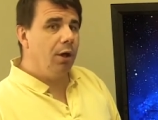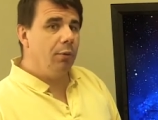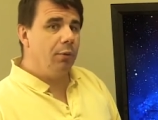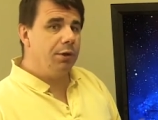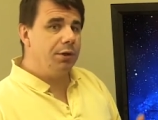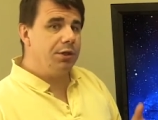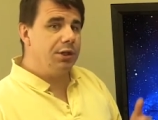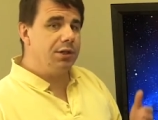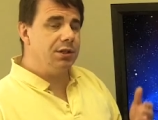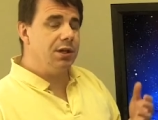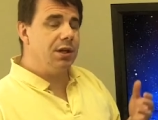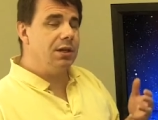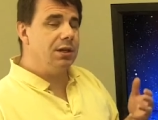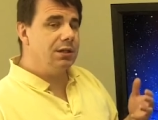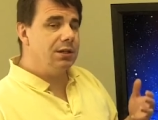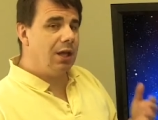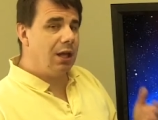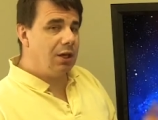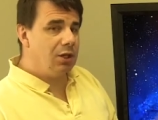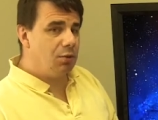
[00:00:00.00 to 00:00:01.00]
which is
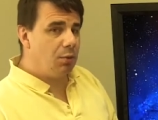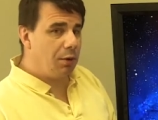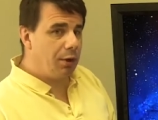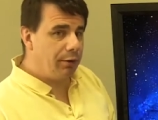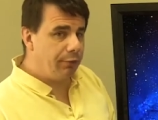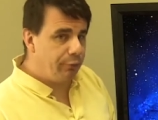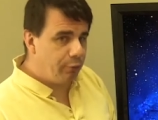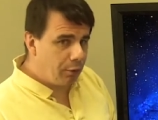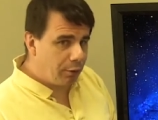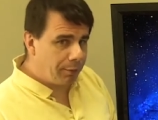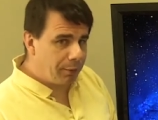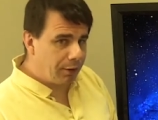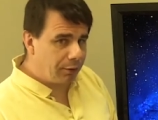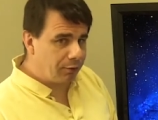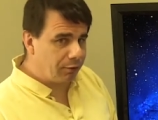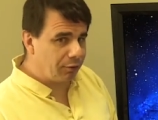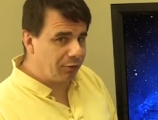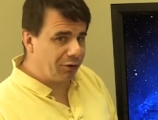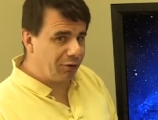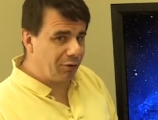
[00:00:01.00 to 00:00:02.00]
1024
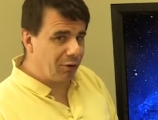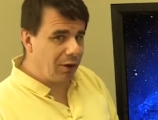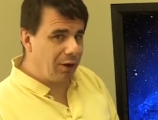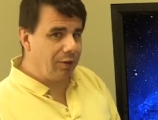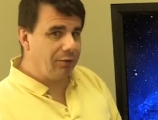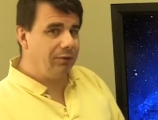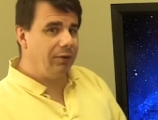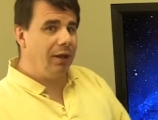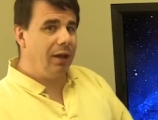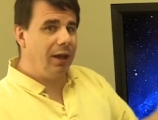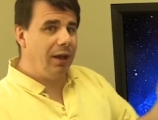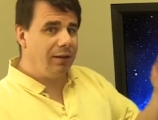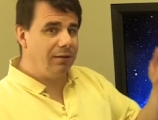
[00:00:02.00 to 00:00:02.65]
pixels across